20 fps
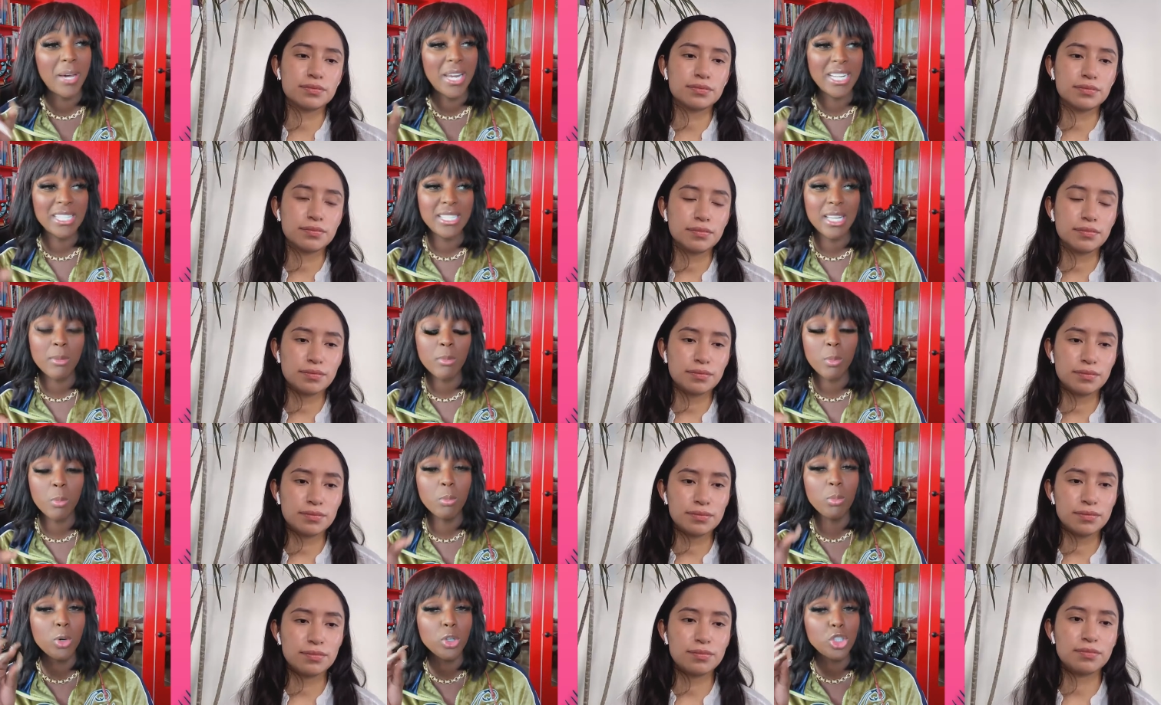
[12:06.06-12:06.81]
Speaker 1: parece
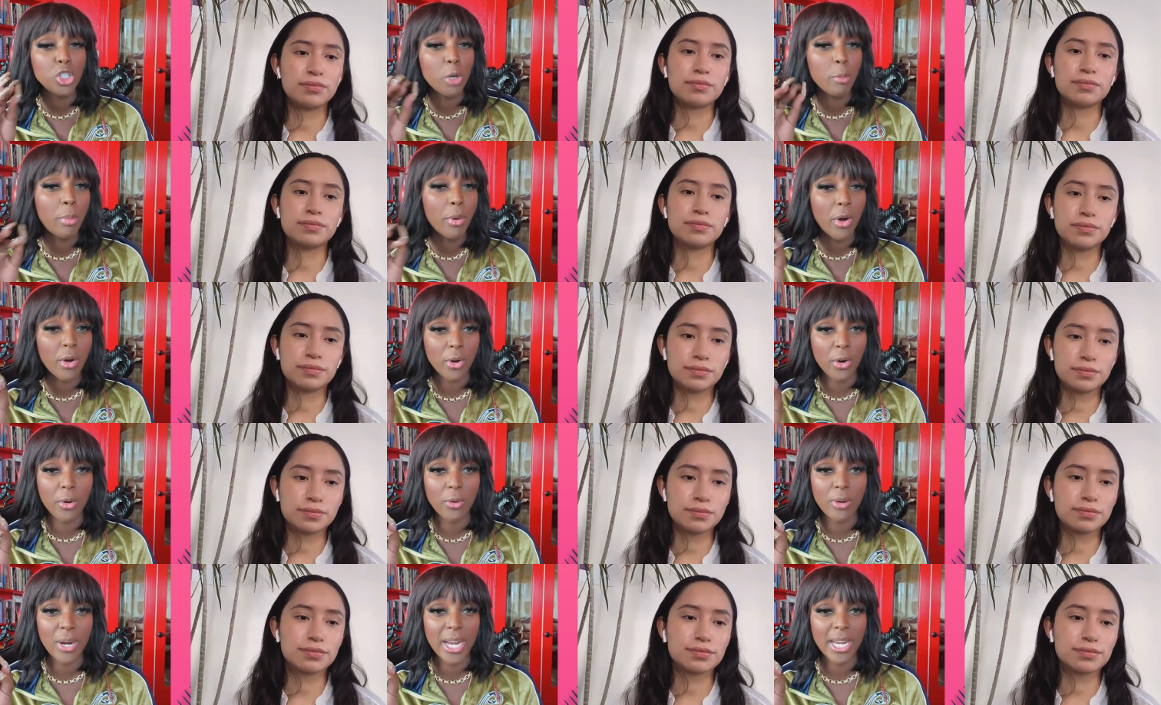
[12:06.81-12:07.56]
mucho
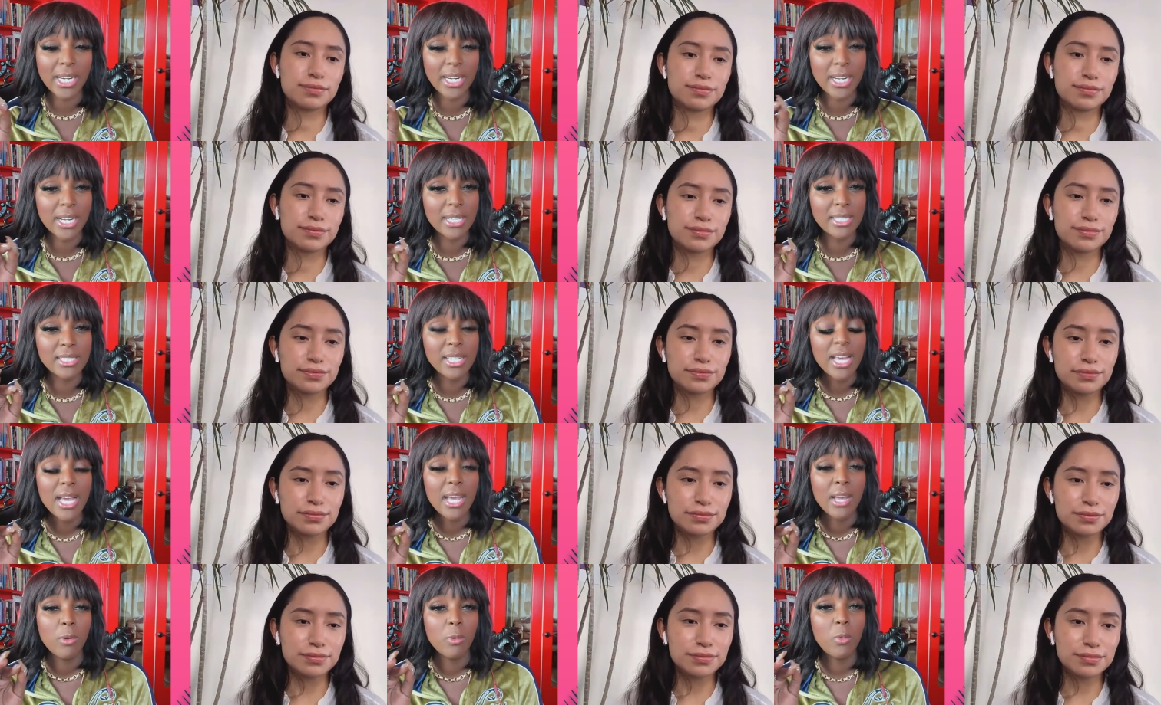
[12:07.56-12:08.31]
poco, right? Because
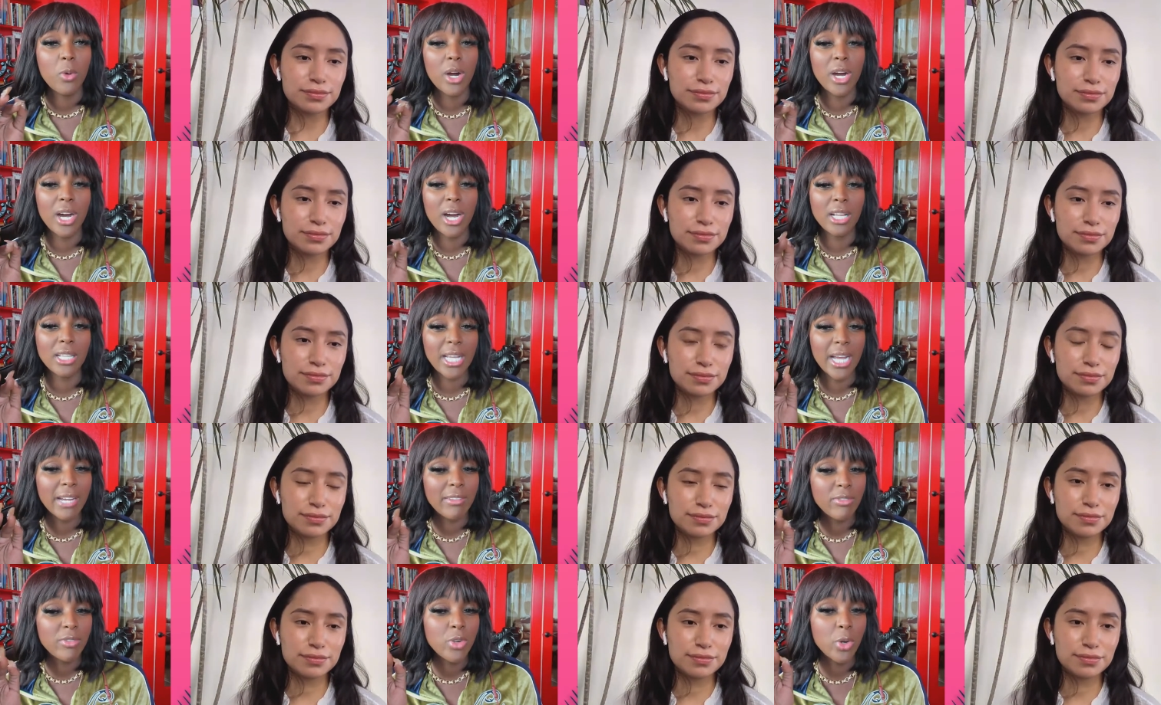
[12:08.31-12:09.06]
well,
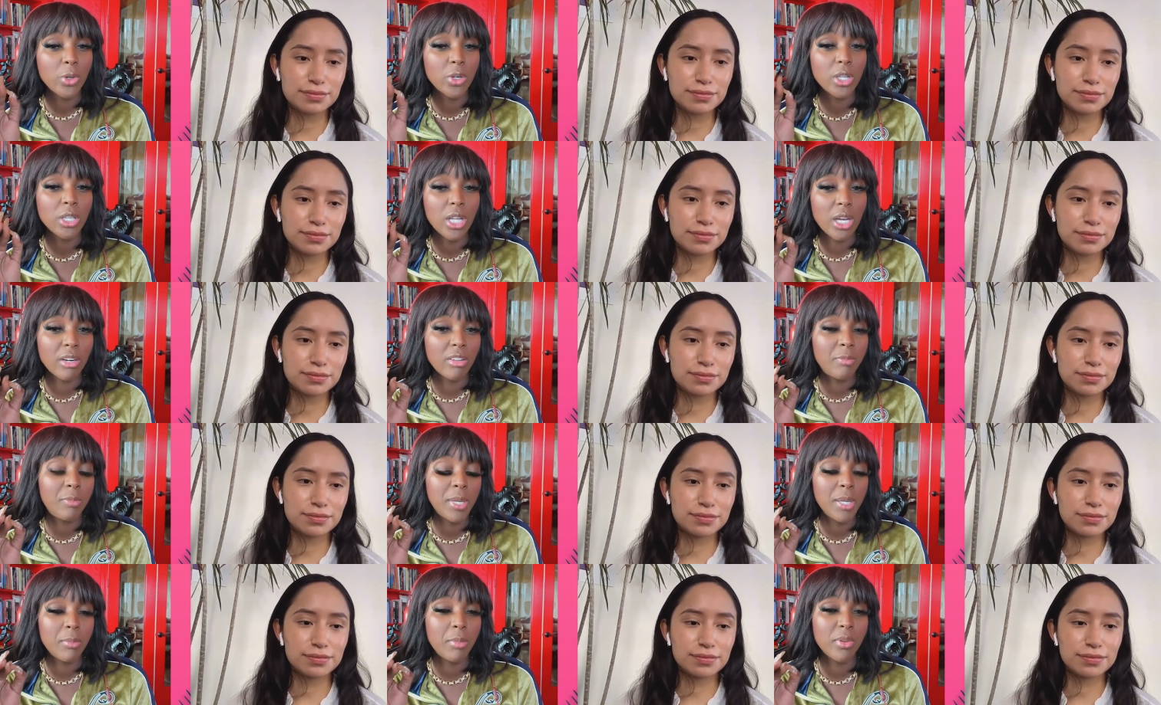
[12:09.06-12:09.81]
I've known a lot
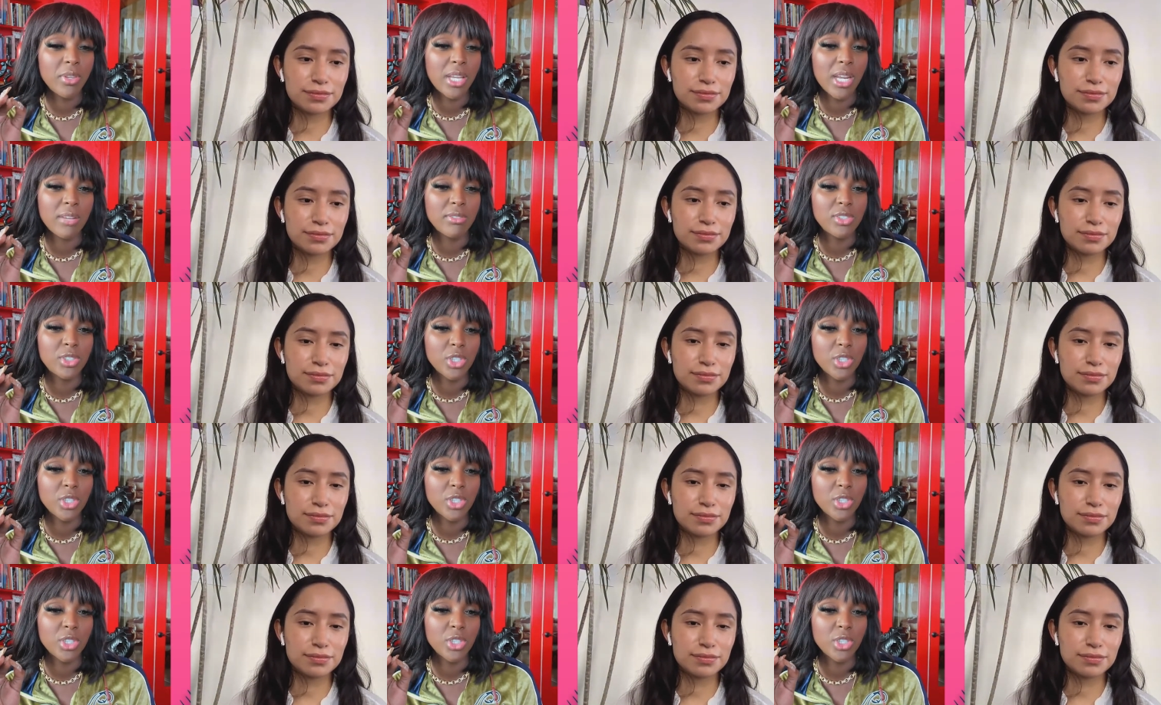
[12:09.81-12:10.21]
of people that have